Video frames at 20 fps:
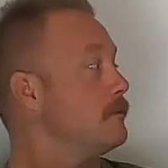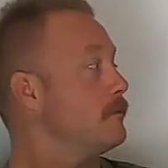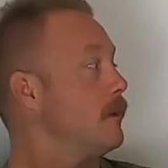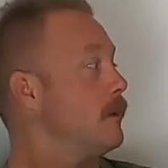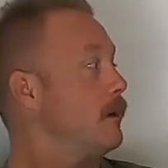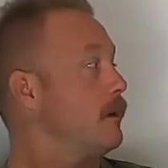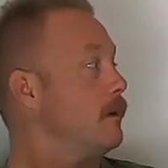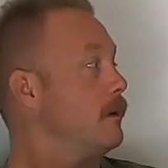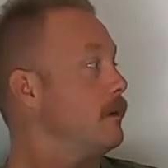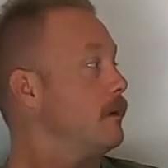
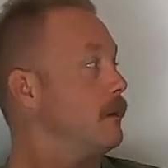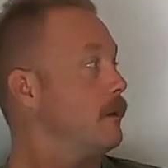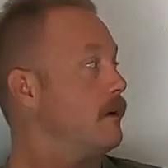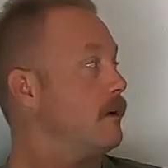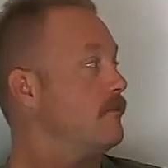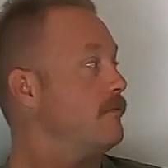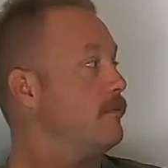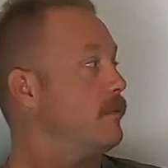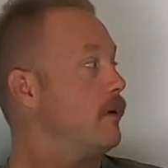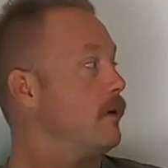I love
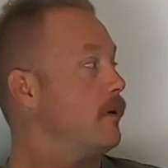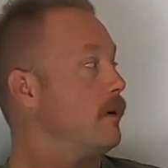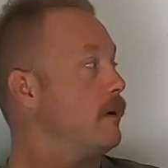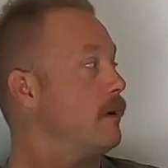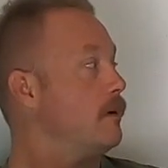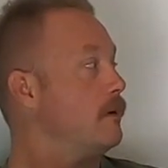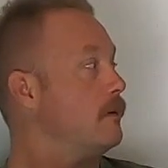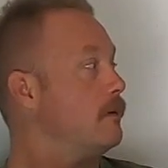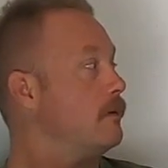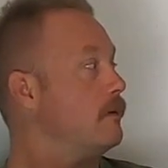pie.
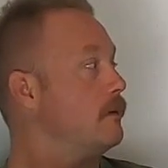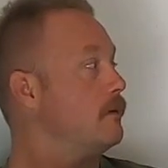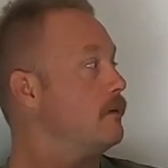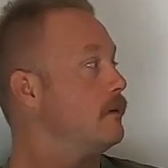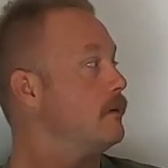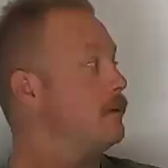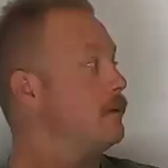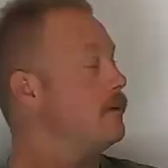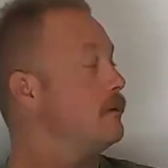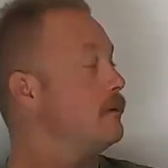I
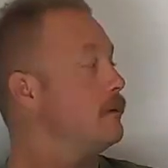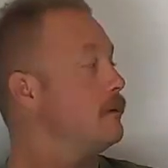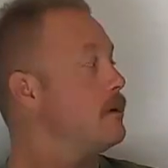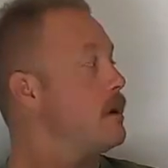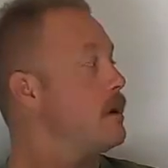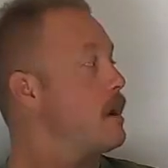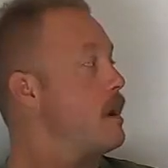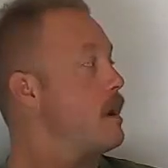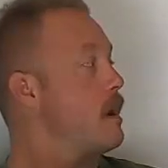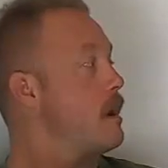still haven't
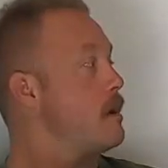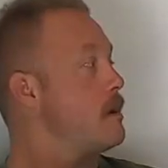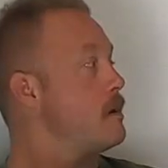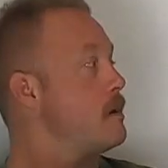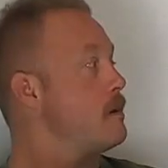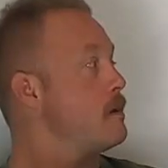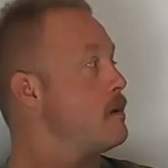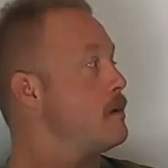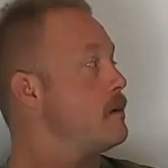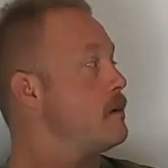tried Mika.
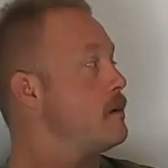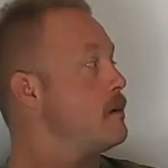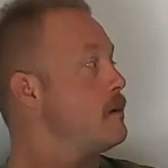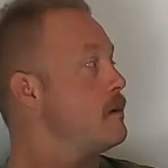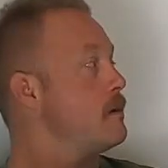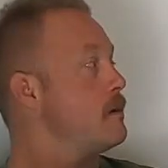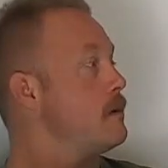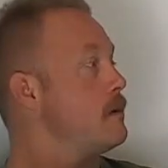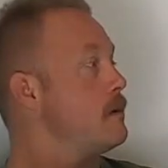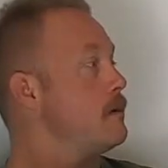
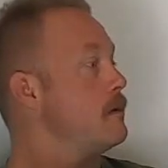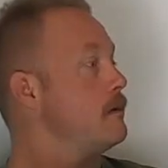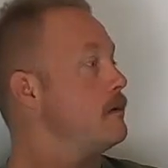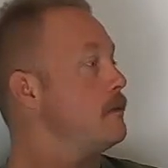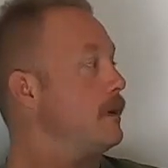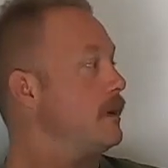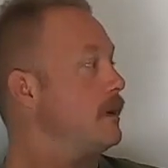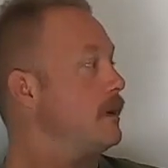Mika?